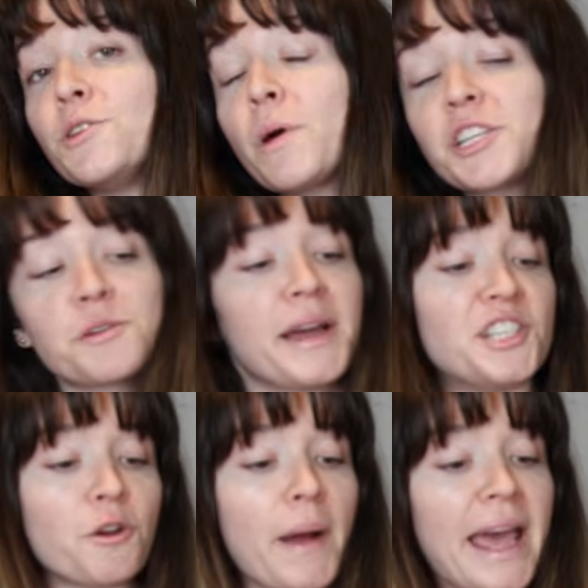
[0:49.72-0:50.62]
you watched my
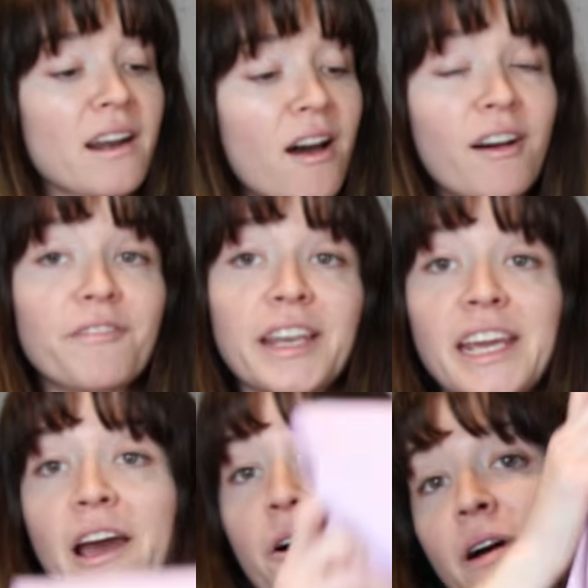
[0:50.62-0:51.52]
Joanne haul
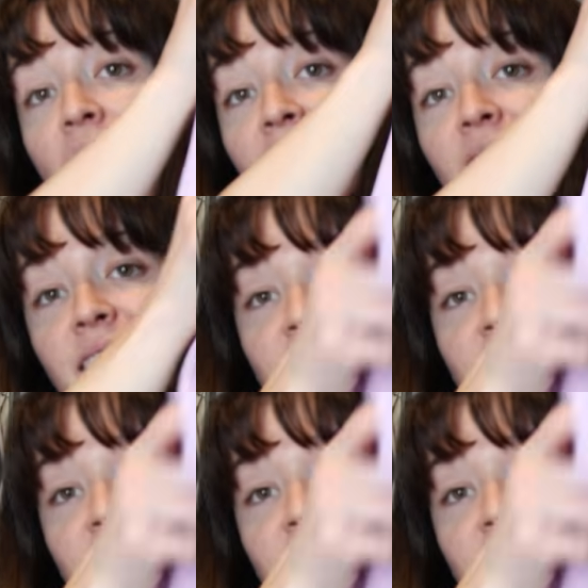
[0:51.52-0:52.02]
video, I got